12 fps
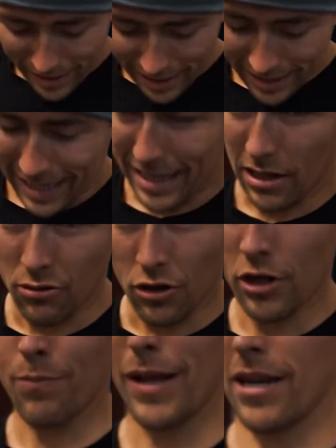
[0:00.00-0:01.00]
and then like the little
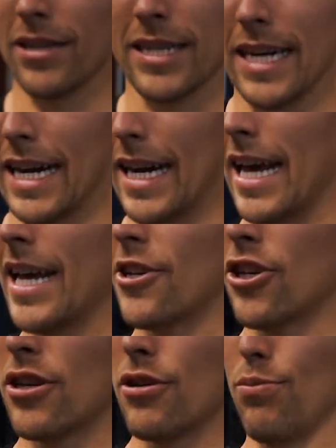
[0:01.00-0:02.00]
split on the side. It's
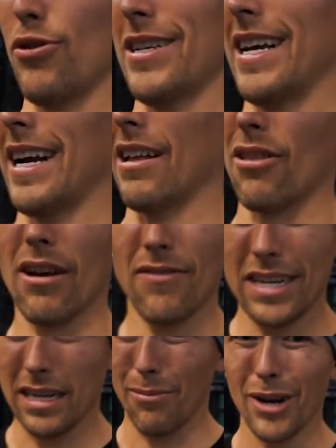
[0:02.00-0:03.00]
just super sick. I love
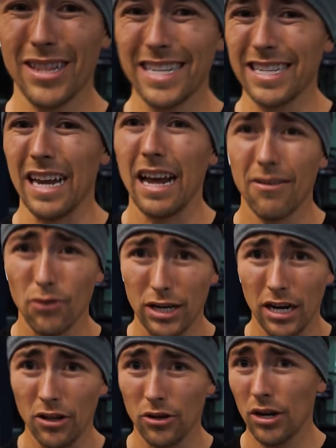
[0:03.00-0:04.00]
these. I bought these in every
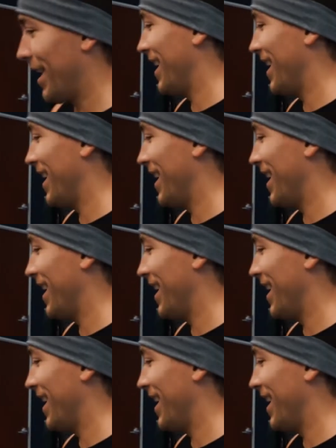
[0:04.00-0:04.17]
color.